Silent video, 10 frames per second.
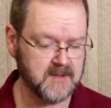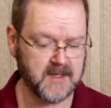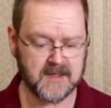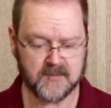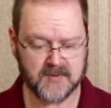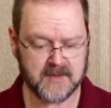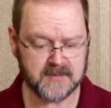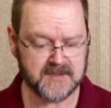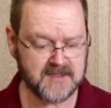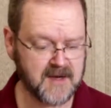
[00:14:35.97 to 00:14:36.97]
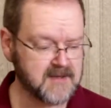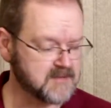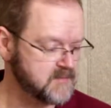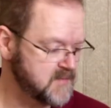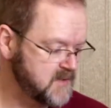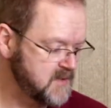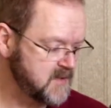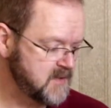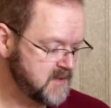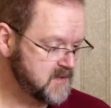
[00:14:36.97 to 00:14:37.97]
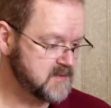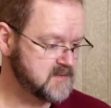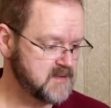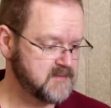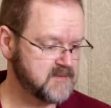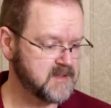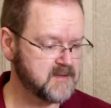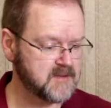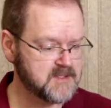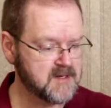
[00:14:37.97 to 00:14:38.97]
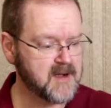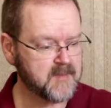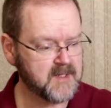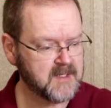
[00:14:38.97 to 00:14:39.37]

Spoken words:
And I'll probably toss them because they've done their job.